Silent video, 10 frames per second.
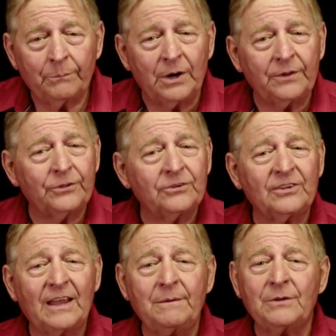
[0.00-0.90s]
But at the
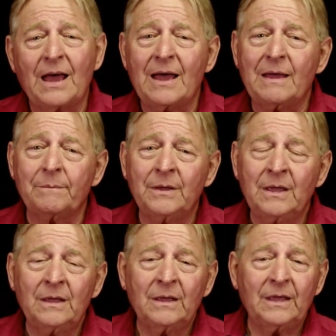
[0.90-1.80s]
same time,
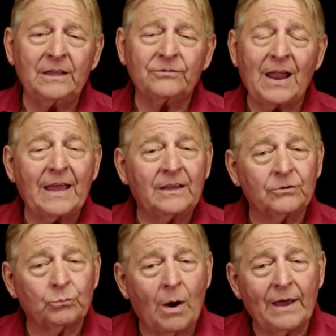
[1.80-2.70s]
it's like
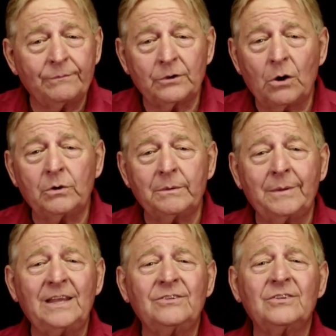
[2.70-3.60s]
his wife told him,
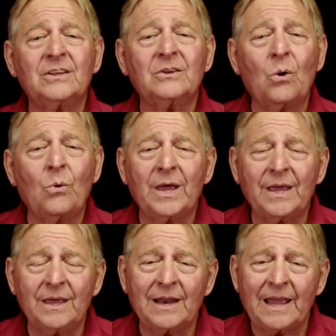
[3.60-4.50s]
he said, Go
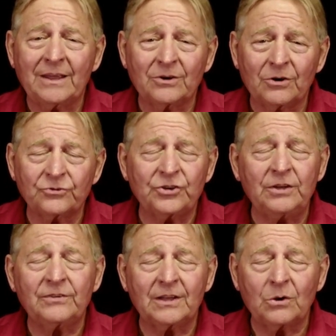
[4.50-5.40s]
ahead and, she
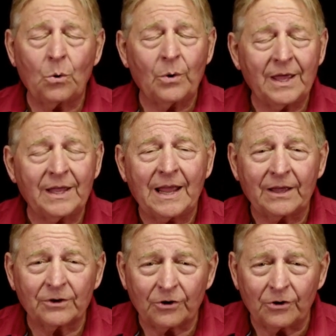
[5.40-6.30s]
said, Go ahead
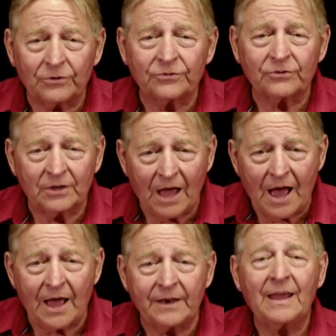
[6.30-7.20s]
and curse
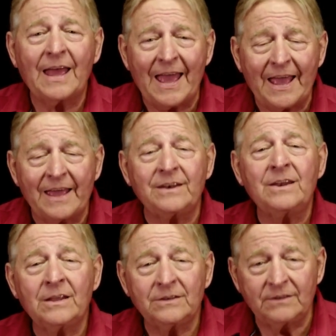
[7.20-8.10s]
God and
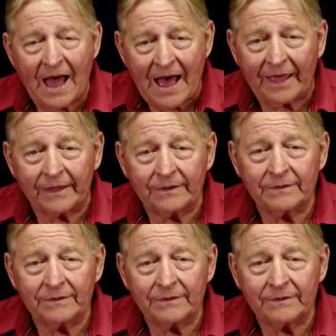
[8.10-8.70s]
die.